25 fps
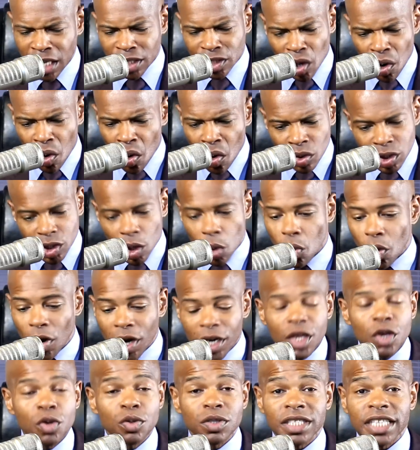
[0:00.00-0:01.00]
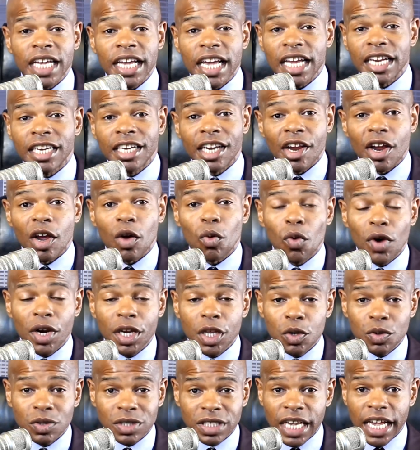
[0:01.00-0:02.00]
So so what are you saying, Deric?
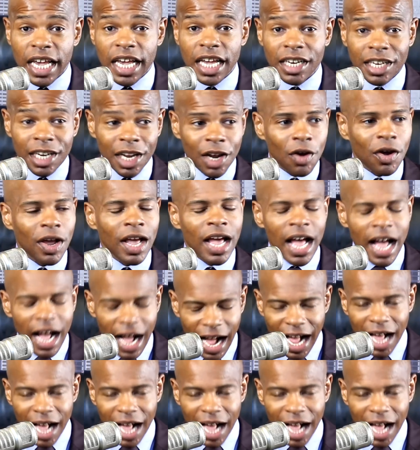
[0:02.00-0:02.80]
What are you saying, Deric?